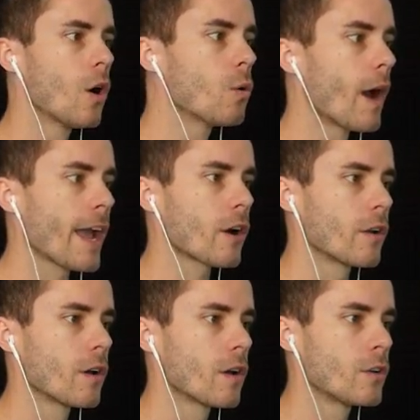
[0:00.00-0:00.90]
Oh, hang
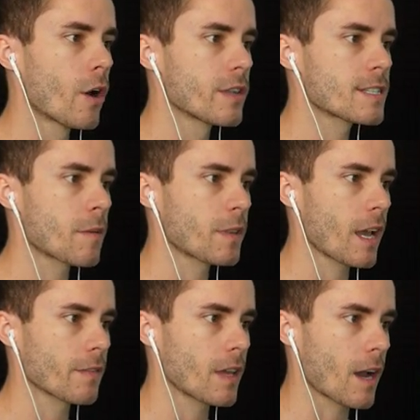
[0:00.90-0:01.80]
on. No, there's
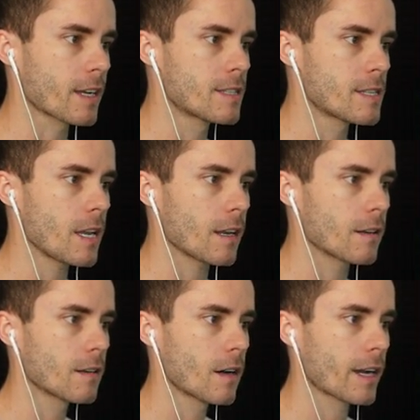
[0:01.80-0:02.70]
something out there. I can see it.
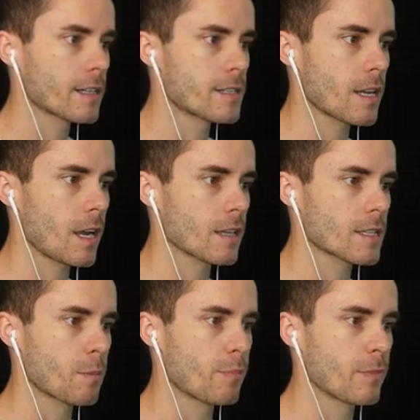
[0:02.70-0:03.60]
I can see it.
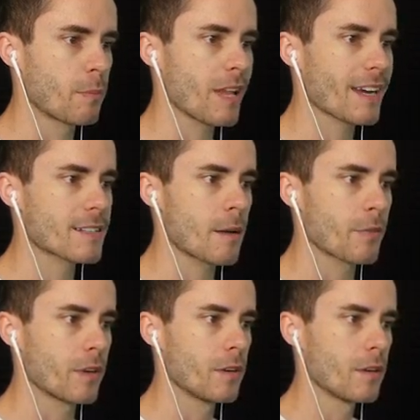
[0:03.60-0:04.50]
There's a black
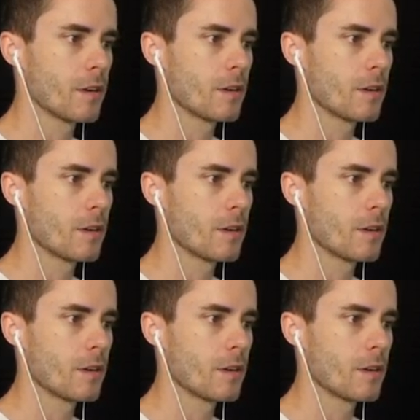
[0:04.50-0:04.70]
something.